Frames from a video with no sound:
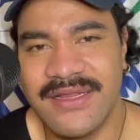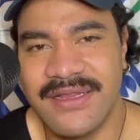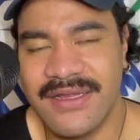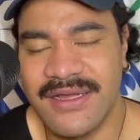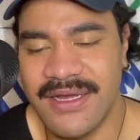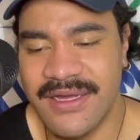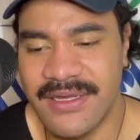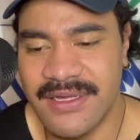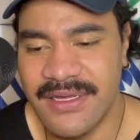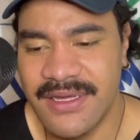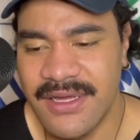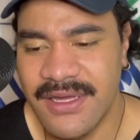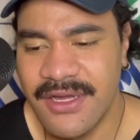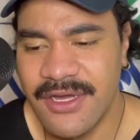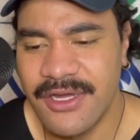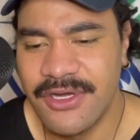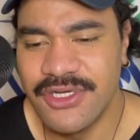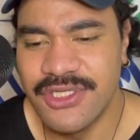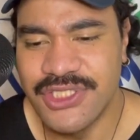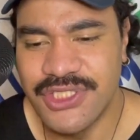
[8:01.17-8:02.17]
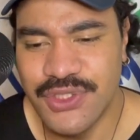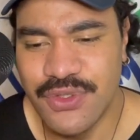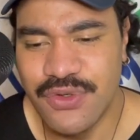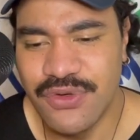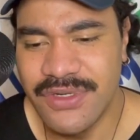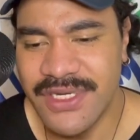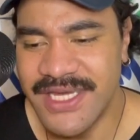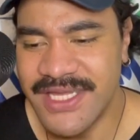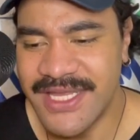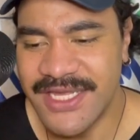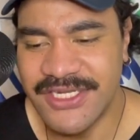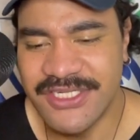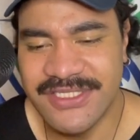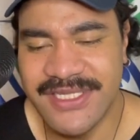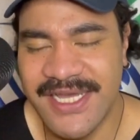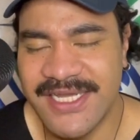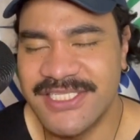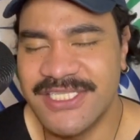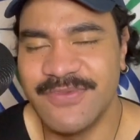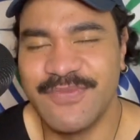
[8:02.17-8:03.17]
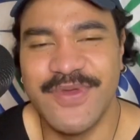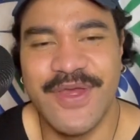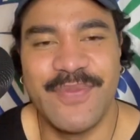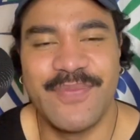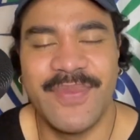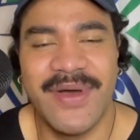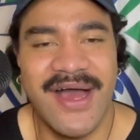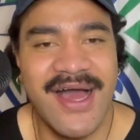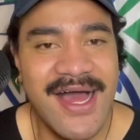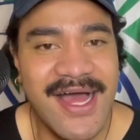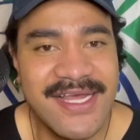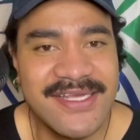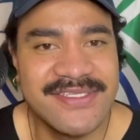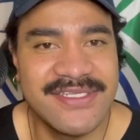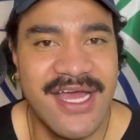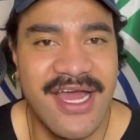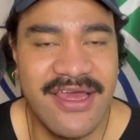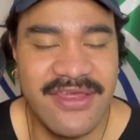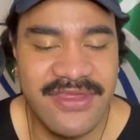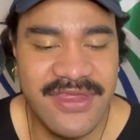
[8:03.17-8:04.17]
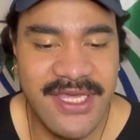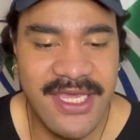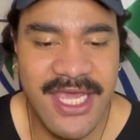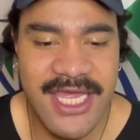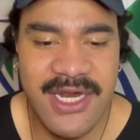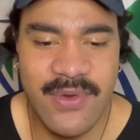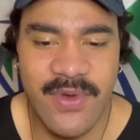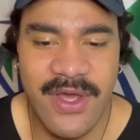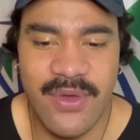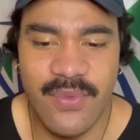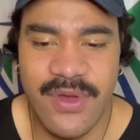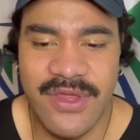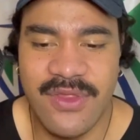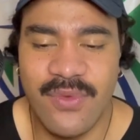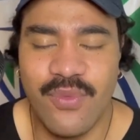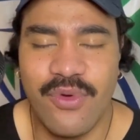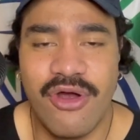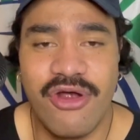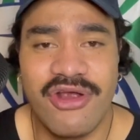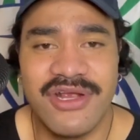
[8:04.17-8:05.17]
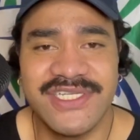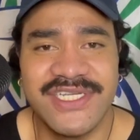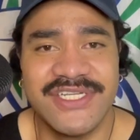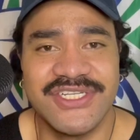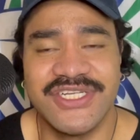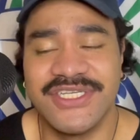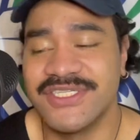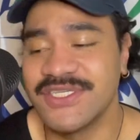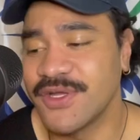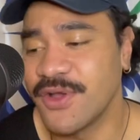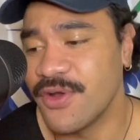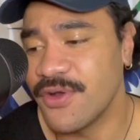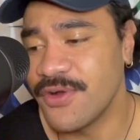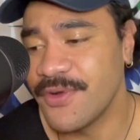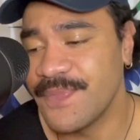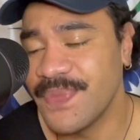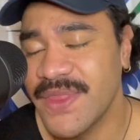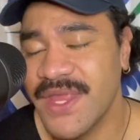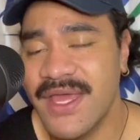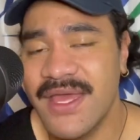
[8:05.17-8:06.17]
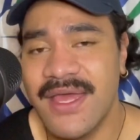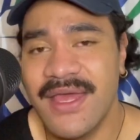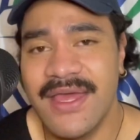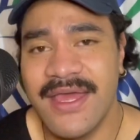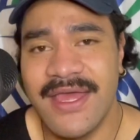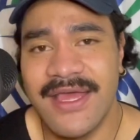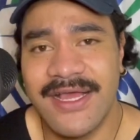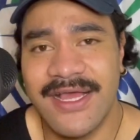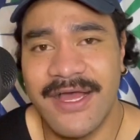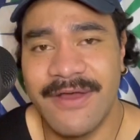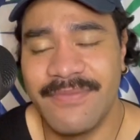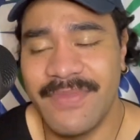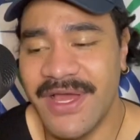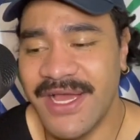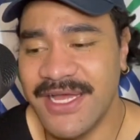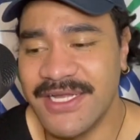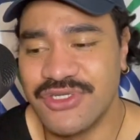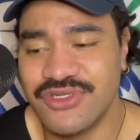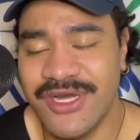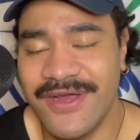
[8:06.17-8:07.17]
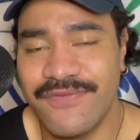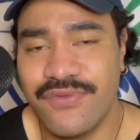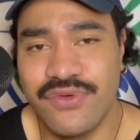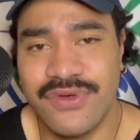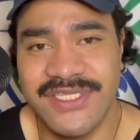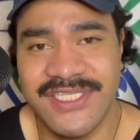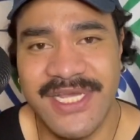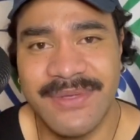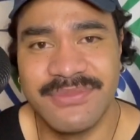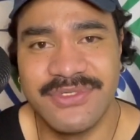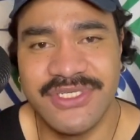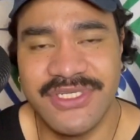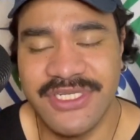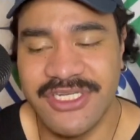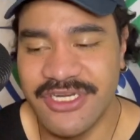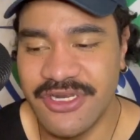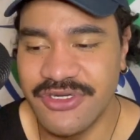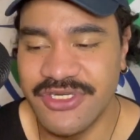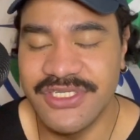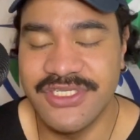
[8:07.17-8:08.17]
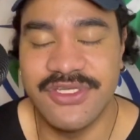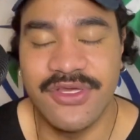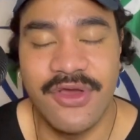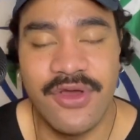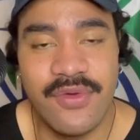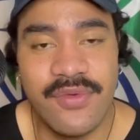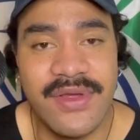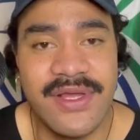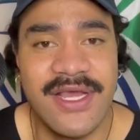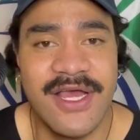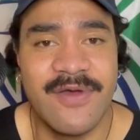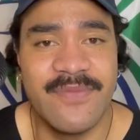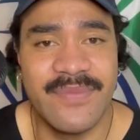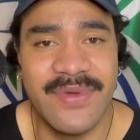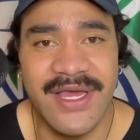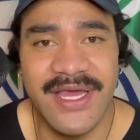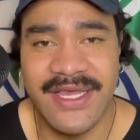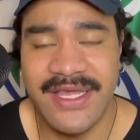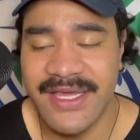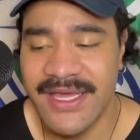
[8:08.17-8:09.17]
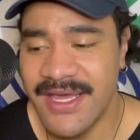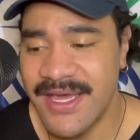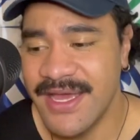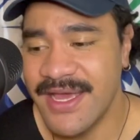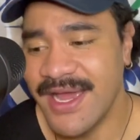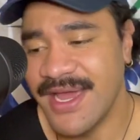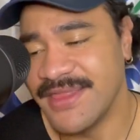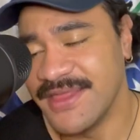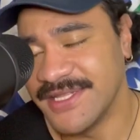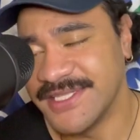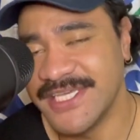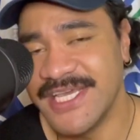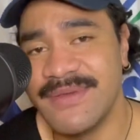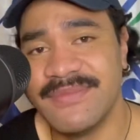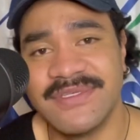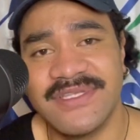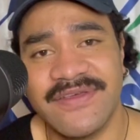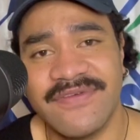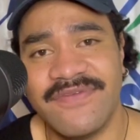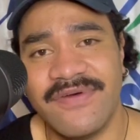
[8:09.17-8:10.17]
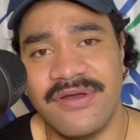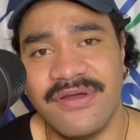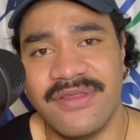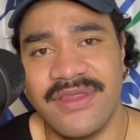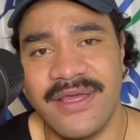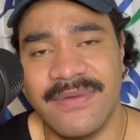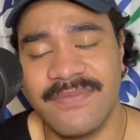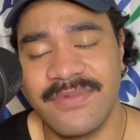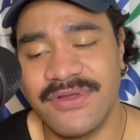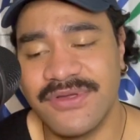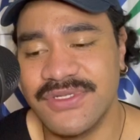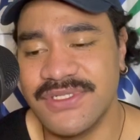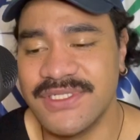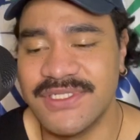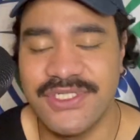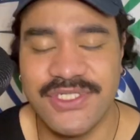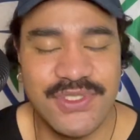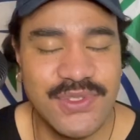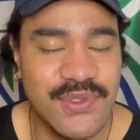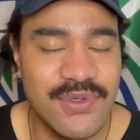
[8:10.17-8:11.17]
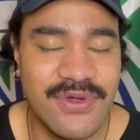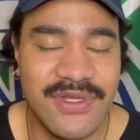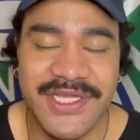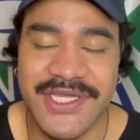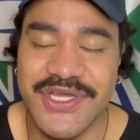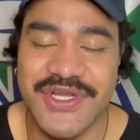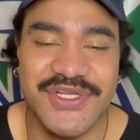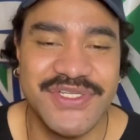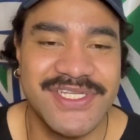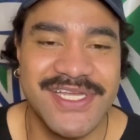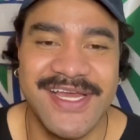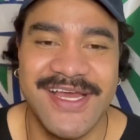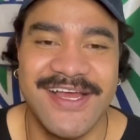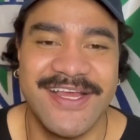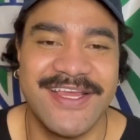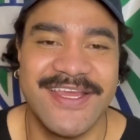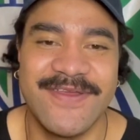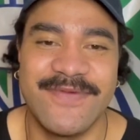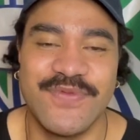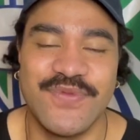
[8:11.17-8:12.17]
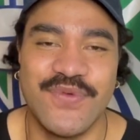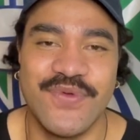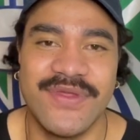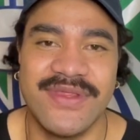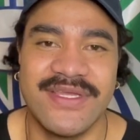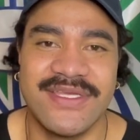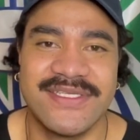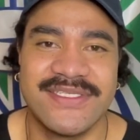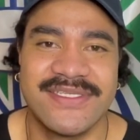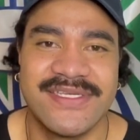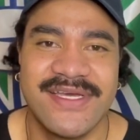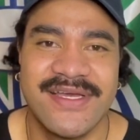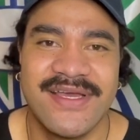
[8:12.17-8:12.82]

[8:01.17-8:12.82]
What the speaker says: Like, surely there just has to be a pass, I think, anyway, where the Warriors can just go and come back, a travel exemption, just go and come back, and the teams that follow them, because surely you just can't keep doing this.